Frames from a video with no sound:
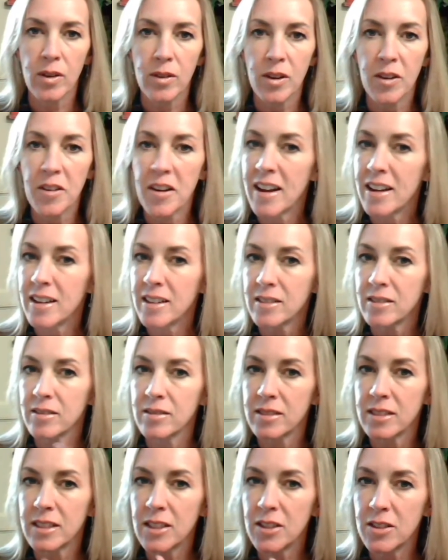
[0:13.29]
All right?
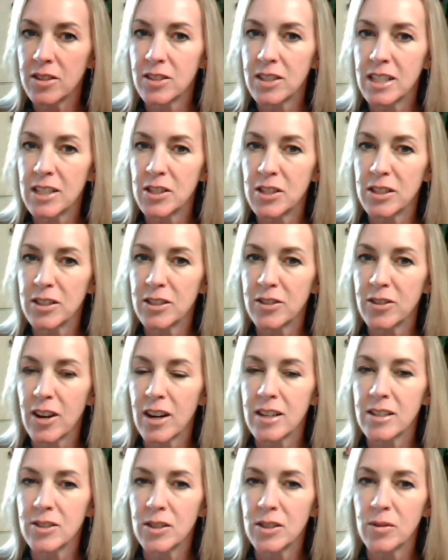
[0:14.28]
It's a good teaching
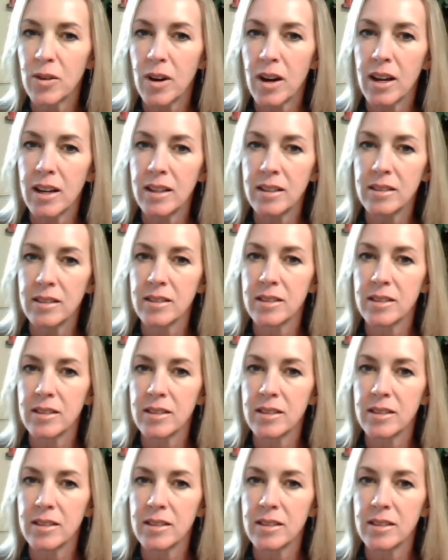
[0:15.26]
strategy, right?